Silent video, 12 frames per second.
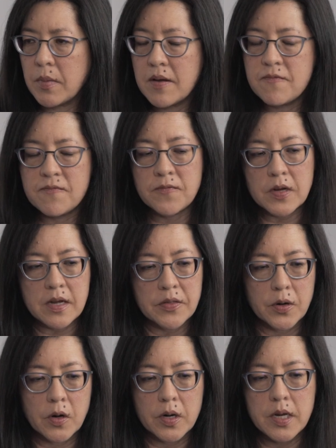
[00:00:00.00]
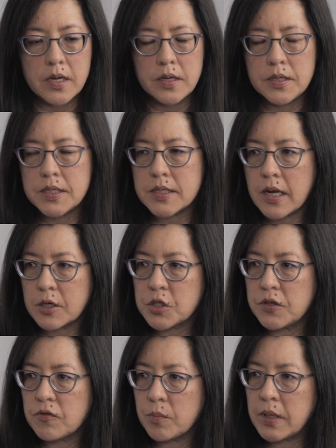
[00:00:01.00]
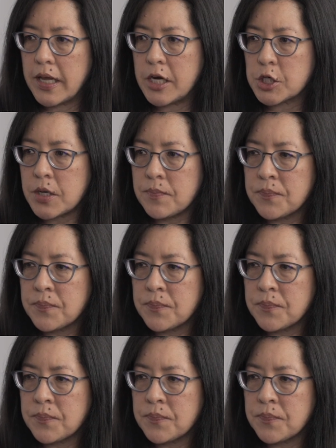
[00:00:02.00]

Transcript: my father is actually from Malaysia.